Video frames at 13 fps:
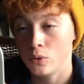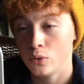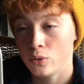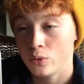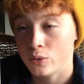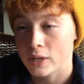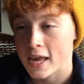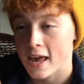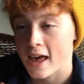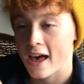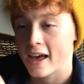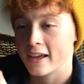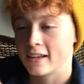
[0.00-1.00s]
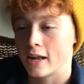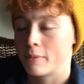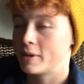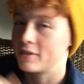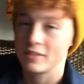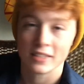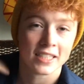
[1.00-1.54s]
Ooh yeah. I'm
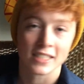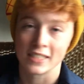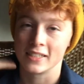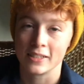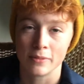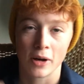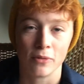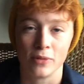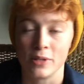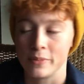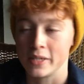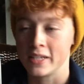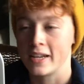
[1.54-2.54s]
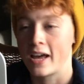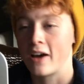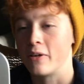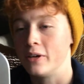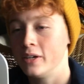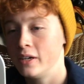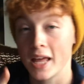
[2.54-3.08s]
gonna have to listen to them on repeat
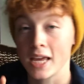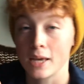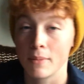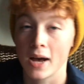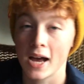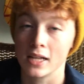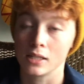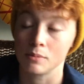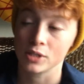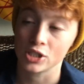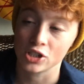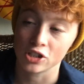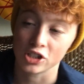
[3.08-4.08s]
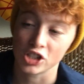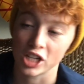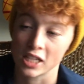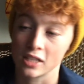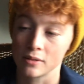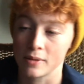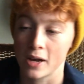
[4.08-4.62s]
now. Blank Minds, be sure to
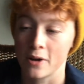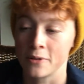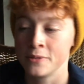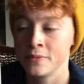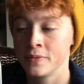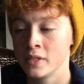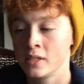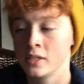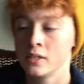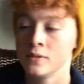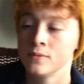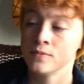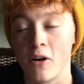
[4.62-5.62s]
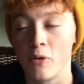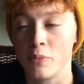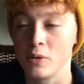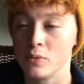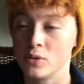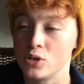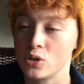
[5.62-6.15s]
check them out. Hope
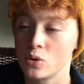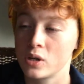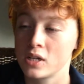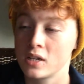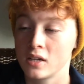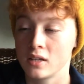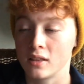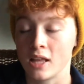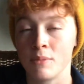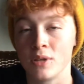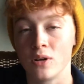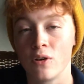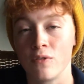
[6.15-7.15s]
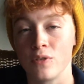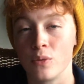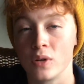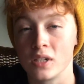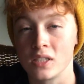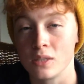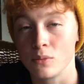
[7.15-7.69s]
you enjoyed. Let me know if you
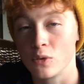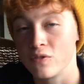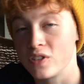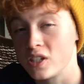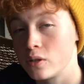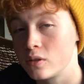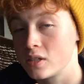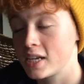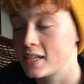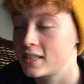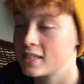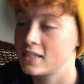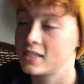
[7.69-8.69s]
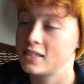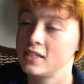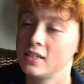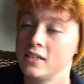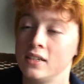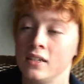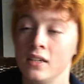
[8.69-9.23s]
want to see more videos like this.
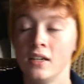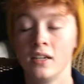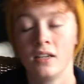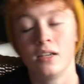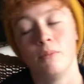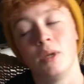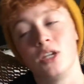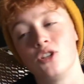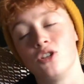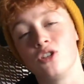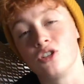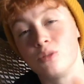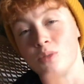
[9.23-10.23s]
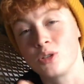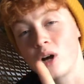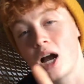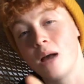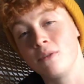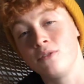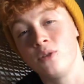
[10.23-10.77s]
Make sure to
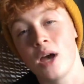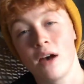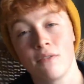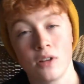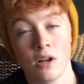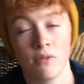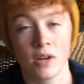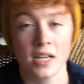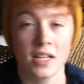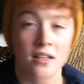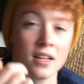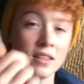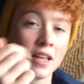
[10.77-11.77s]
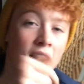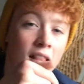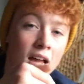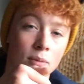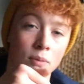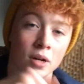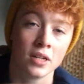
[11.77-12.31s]
subscribe if you haven't already. Click that
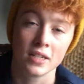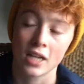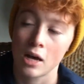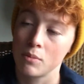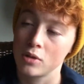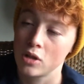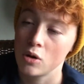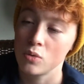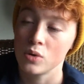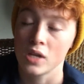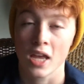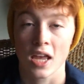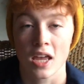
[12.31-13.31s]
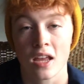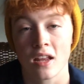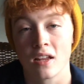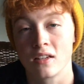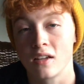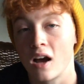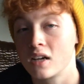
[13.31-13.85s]
like button down below
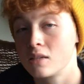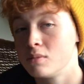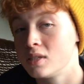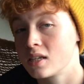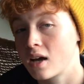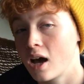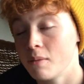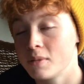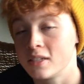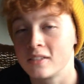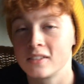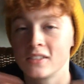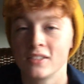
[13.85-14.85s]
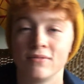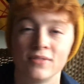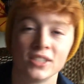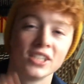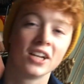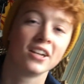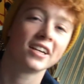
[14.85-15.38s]
and talk to me in the comments.
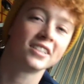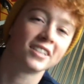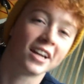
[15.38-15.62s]
See y'all next